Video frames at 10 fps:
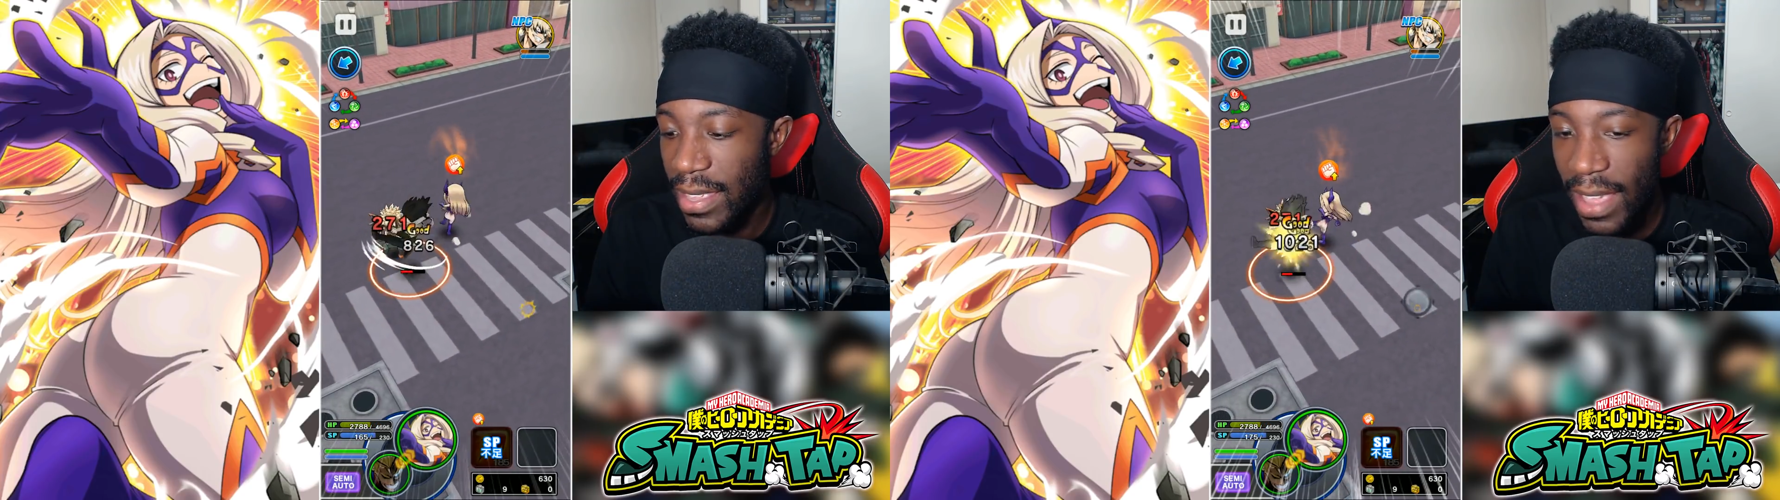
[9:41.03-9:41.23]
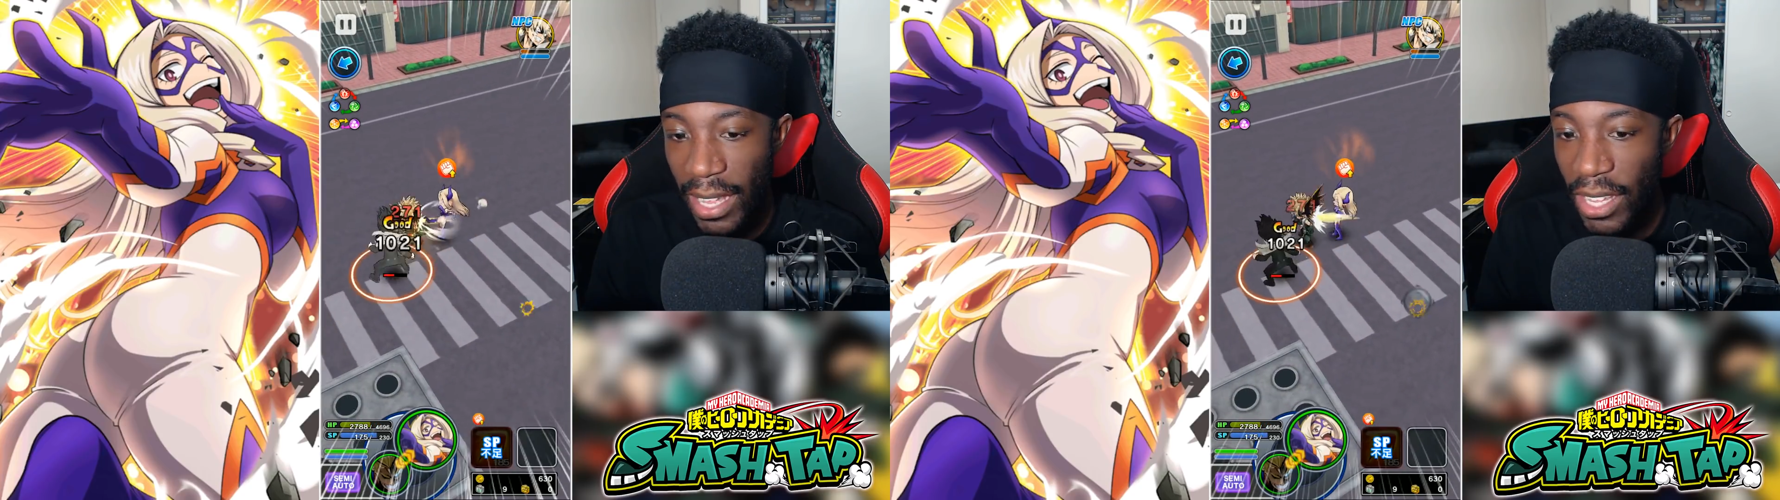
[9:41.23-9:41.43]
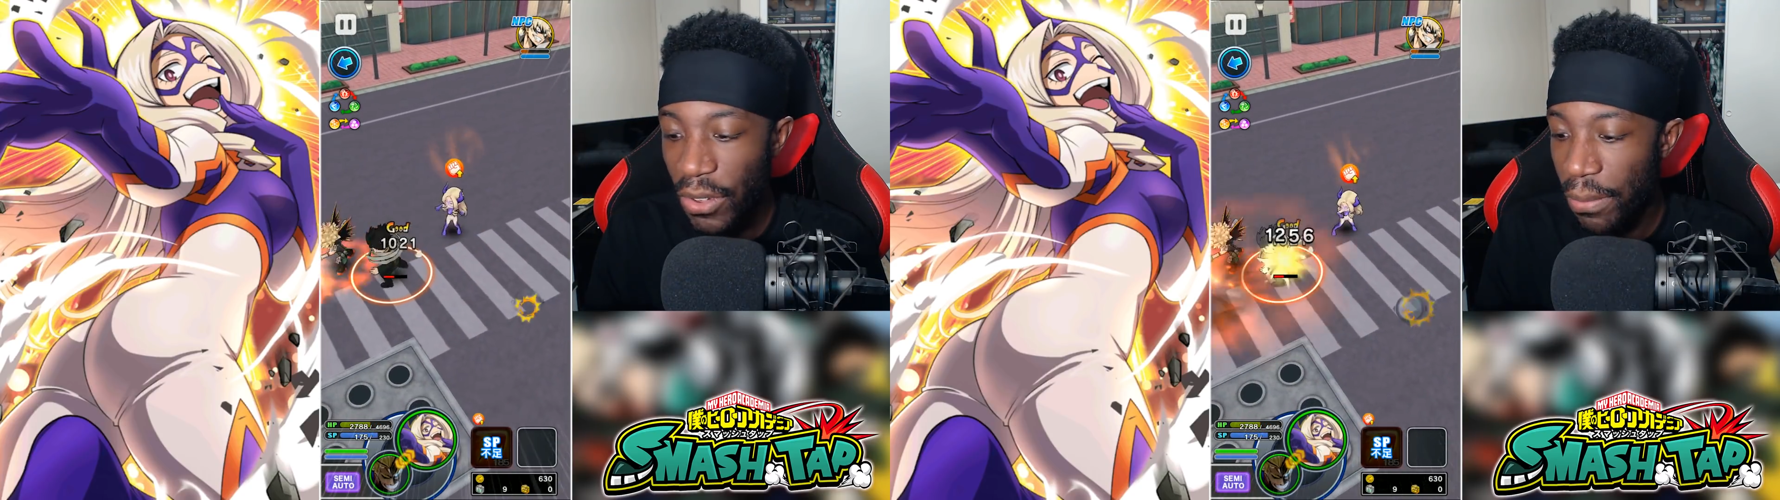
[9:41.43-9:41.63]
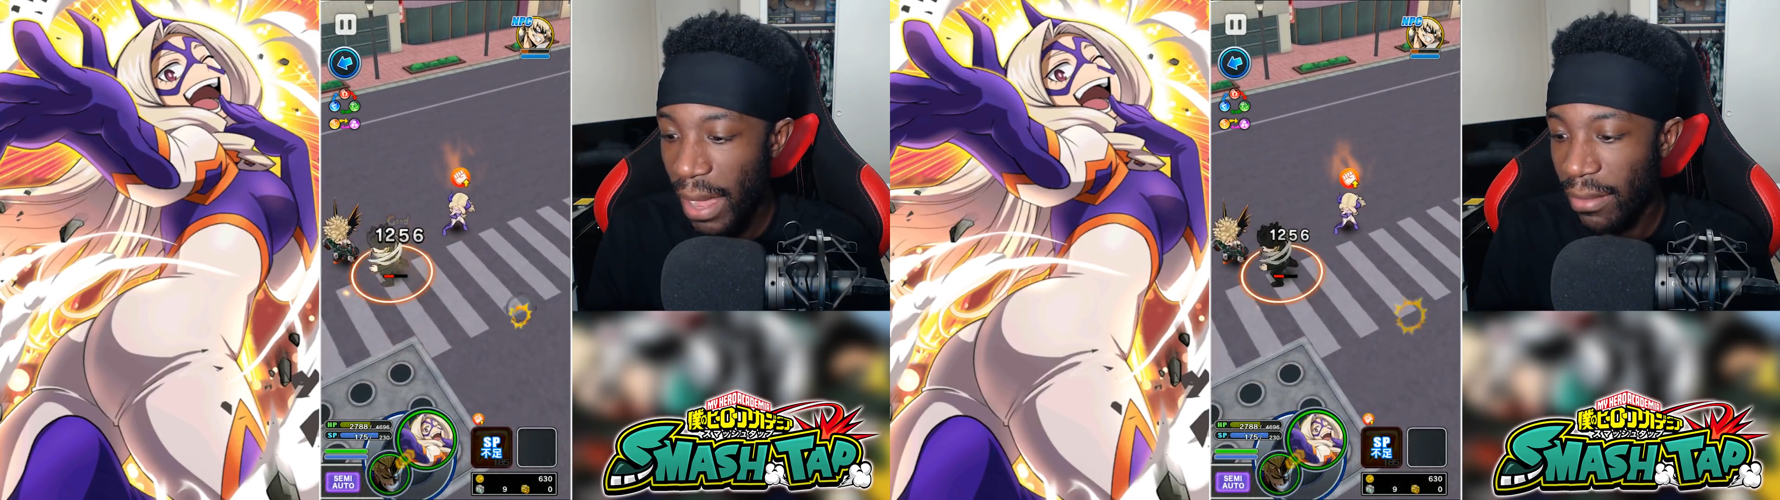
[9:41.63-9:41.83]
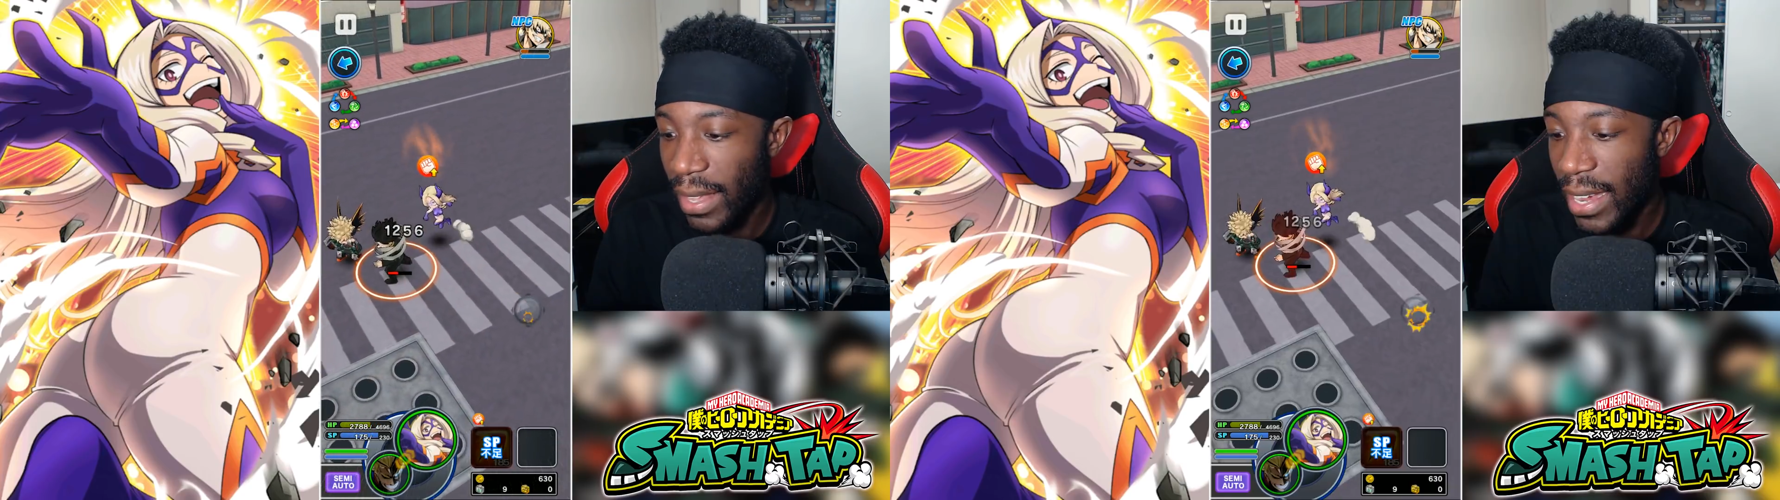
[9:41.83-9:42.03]
Yellow
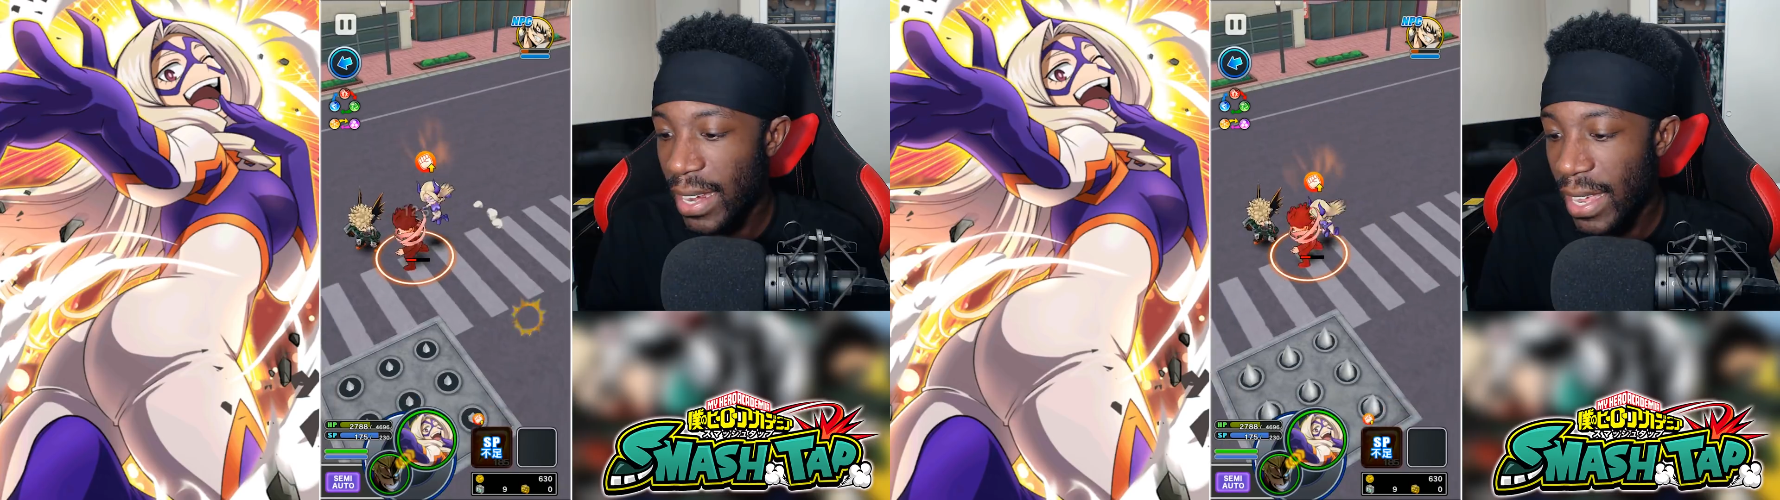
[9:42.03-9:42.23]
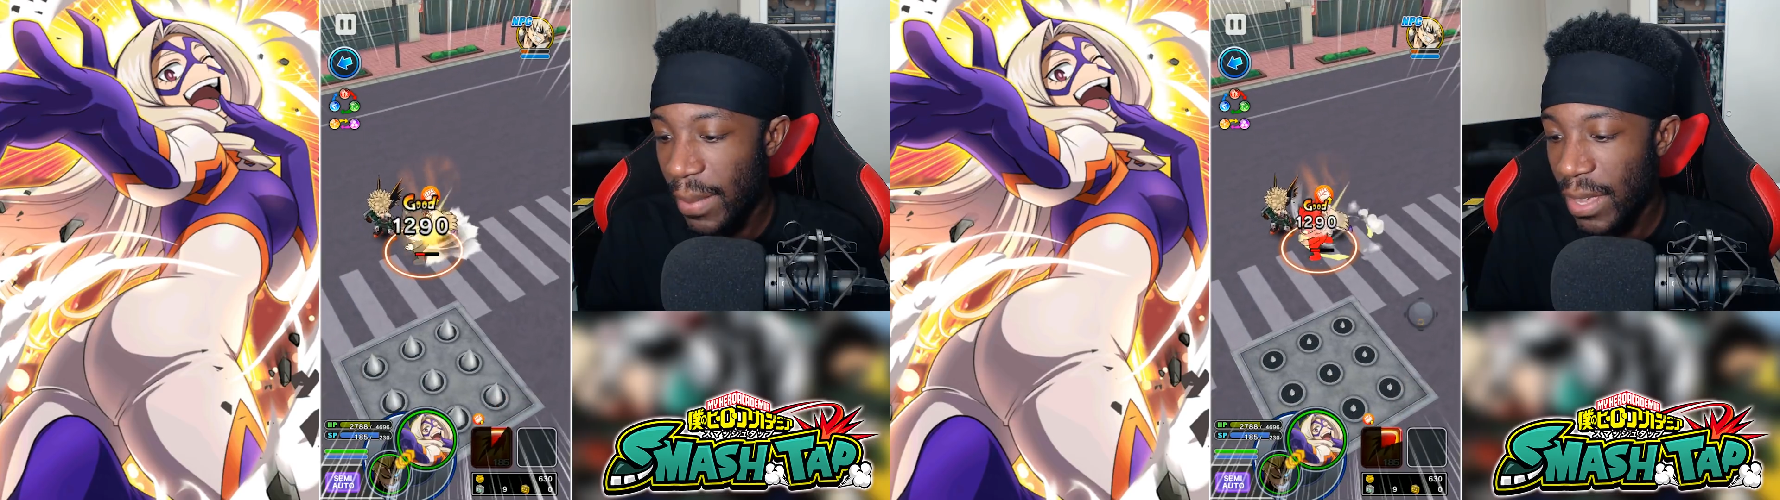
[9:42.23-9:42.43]
Mount Lady.